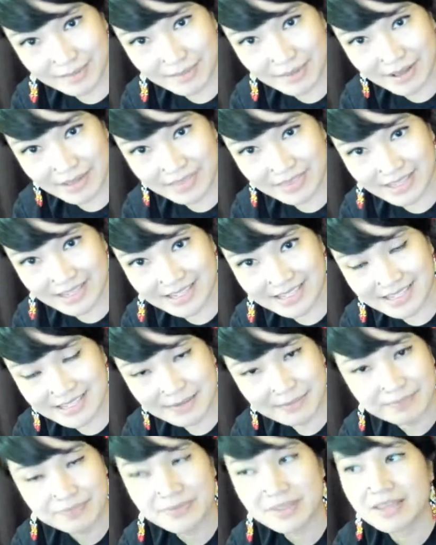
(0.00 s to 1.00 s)
about this.
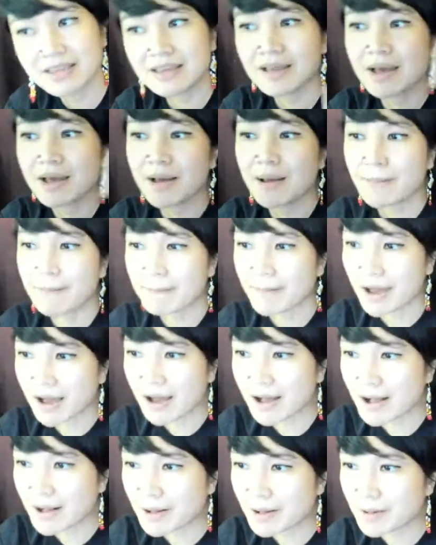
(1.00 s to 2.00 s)

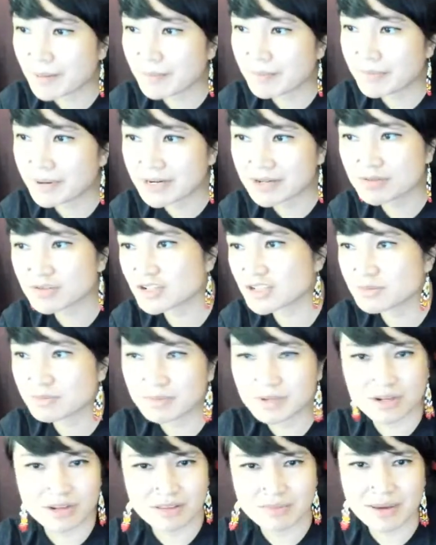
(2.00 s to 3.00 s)
But it was just,
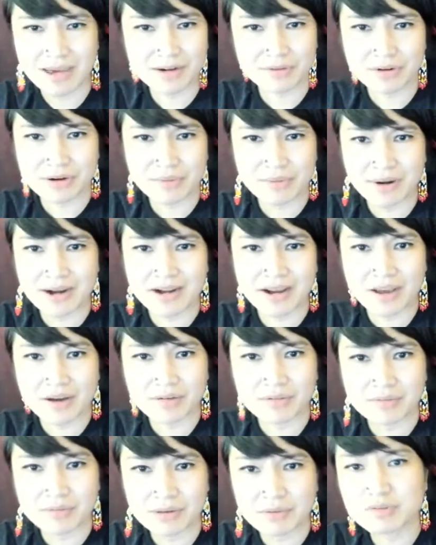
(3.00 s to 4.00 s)
the battery ran out.
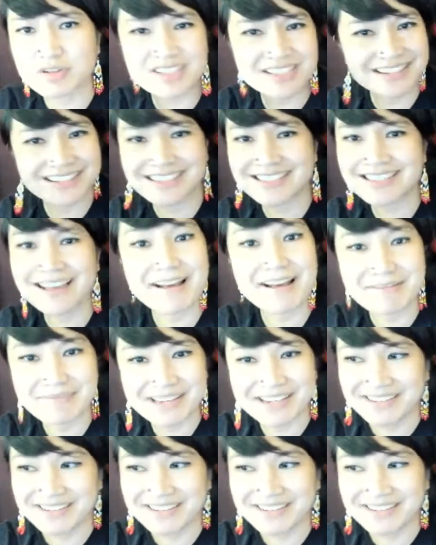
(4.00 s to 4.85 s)
It was just like the timing